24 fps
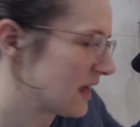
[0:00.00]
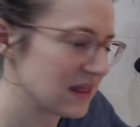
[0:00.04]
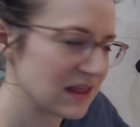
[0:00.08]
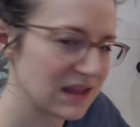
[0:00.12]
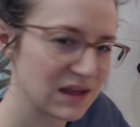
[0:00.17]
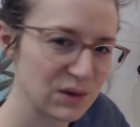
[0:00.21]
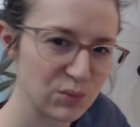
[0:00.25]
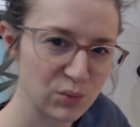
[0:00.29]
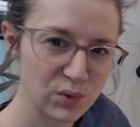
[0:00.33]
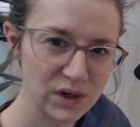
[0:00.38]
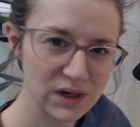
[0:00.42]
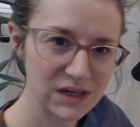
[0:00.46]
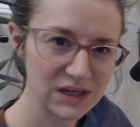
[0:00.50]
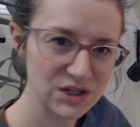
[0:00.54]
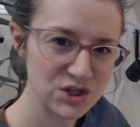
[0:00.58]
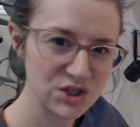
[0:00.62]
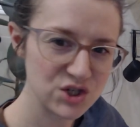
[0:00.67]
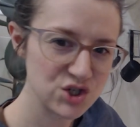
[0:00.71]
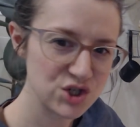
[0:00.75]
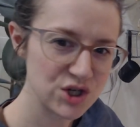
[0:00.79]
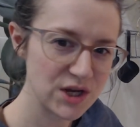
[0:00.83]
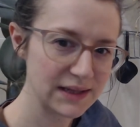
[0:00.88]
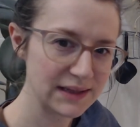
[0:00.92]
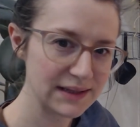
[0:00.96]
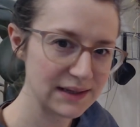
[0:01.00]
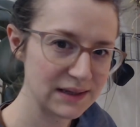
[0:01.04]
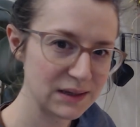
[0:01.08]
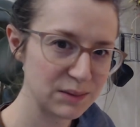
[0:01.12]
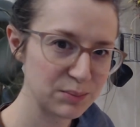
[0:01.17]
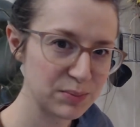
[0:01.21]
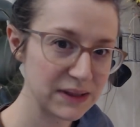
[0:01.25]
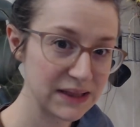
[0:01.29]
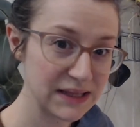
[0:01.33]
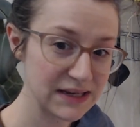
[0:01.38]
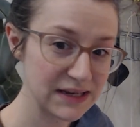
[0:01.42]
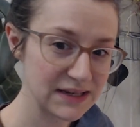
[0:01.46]
Then we're going to gently
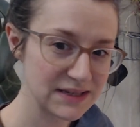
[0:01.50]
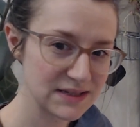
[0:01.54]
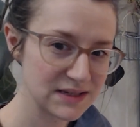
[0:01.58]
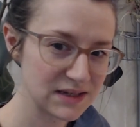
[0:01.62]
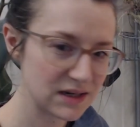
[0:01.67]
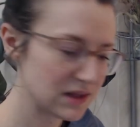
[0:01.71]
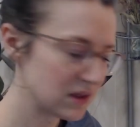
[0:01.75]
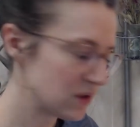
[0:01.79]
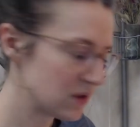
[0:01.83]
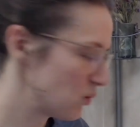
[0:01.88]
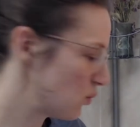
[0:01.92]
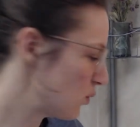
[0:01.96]
place it in the